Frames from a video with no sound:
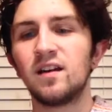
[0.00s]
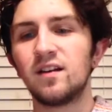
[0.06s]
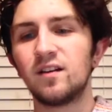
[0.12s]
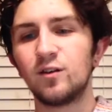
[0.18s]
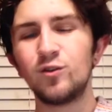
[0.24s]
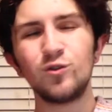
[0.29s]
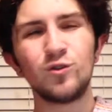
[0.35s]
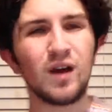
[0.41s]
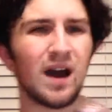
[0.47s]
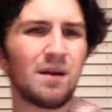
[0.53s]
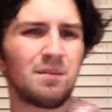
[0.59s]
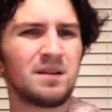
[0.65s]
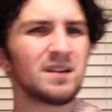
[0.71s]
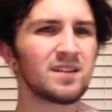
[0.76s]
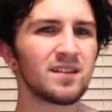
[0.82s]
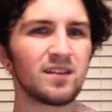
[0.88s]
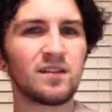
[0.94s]
Ooh,
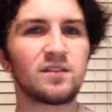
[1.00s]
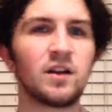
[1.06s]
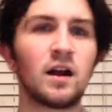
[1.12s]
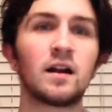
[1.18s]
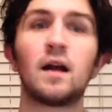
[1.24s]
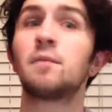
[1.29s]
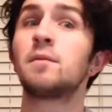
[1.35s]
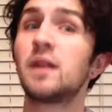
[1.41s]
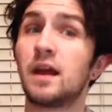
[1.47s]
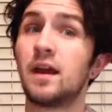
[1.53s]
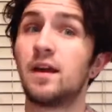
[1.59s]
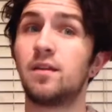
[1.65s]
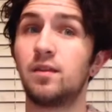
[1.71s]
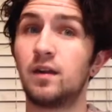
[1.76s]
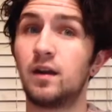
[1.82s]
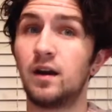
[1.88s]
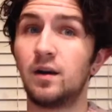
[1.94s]
happiness is attractive. I'm gonna
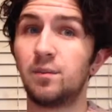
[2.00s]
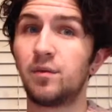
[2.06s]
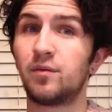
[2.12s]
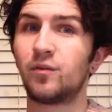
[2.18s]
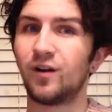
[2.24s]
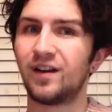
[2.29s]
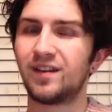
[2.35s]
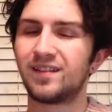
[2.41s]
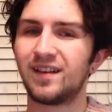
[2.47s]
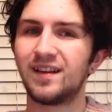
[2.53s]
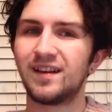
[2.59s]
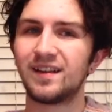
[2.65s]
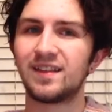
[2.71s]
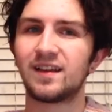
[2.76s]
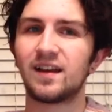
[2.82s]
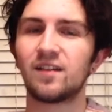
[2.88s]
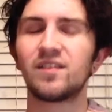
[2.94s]
end there before I say
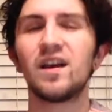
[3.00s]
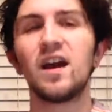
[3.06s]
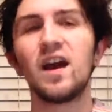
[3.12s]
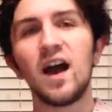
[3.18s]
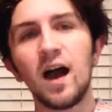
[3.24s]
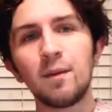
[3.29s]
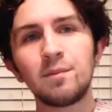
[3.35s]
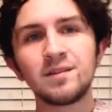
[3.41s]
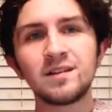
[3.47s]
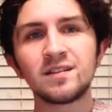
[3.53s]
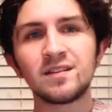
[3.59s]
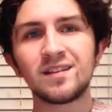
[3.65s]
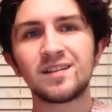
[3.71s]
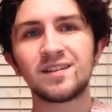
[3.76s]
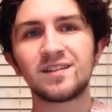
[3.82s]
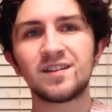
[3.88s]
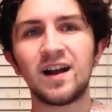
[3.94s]
anything else. Happiness
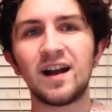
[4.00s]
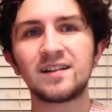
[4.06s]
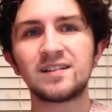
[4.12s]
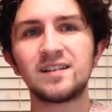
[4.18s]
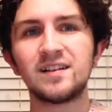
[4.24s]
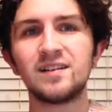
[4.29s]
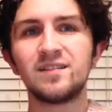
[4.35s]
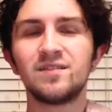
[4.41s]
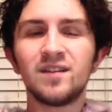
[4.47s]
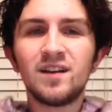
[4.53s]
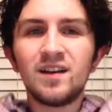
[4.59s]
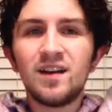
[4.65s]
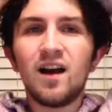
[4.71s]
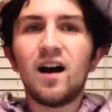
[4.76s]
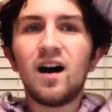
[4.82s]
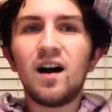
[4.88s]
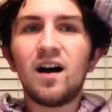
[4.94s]
is attractive.
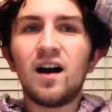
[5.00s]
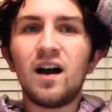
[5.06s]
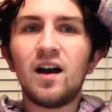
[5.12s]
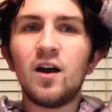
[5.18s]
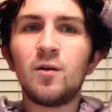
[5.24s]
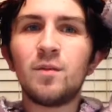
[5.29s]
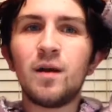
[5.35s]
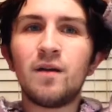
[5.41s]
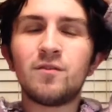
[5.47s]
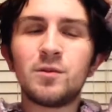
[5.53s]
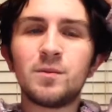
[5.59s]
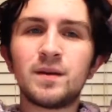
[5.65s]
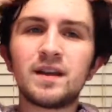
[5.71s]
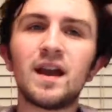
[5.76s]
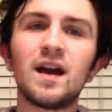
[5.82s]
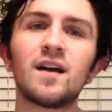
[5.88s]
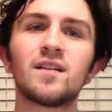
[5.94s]
I hope
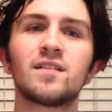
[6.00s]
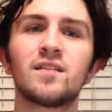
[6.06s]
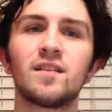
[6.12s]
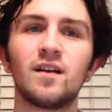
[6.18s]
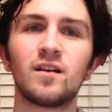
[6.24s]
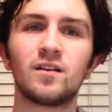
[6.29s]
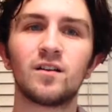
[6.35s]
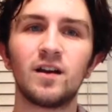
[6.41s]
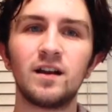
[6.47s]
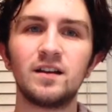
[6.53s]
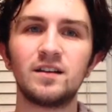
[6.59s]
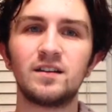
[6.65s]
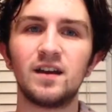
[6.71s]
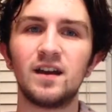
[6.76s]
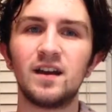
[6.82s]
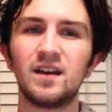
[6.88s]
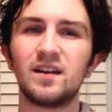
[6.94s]
everybody has a great
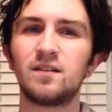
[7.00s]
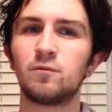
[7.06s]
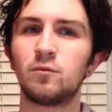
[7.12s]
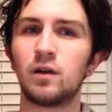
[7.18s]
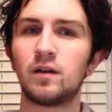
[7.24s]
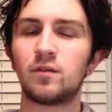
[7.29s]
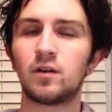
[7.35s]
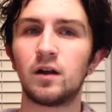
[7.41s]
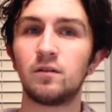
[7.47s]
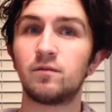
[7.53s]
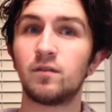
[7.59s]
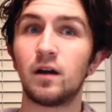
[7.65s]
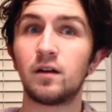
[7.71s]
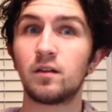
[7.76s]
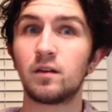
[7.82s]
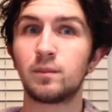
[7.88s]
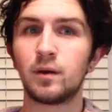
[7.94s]
day whenever I
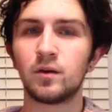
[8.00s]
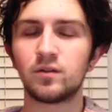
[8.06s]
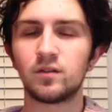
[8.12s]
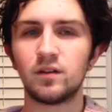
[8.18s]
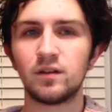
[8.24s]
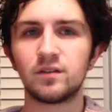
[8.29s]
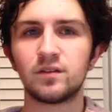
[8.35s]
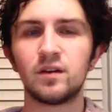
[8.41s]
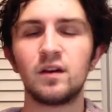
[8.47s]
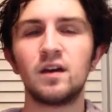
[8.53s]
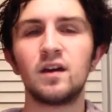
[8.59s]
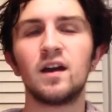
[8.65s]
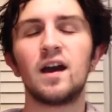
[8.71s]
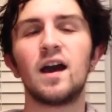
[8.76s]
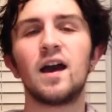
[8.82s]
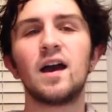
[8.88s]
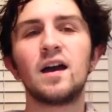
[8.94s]
finally post this.
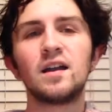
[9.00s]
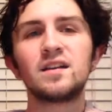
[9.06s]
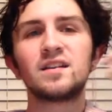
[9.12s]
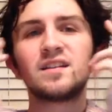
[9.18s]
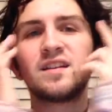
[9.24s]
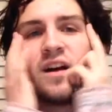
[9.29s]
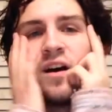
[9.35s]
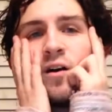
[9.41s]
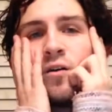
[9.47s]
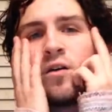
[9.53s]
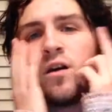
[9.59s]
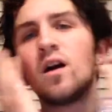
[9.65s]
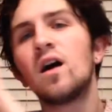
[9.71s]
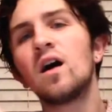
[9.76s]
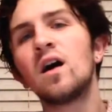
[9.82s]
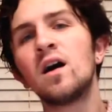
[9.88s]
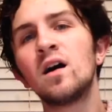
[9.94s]
And, you know,
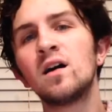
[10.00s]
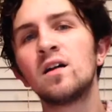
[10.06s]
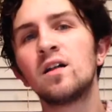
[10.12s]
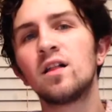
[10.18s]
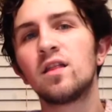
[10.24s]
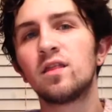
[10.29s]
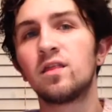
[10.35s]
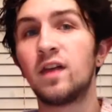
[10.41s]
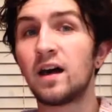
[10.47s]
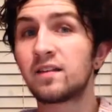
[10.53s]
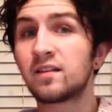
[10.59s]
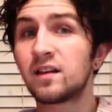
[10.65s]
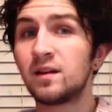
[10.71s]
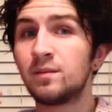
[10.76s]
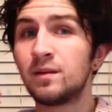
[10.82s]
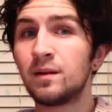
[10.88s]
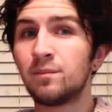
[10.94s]
that's
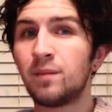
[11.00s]
gonna be a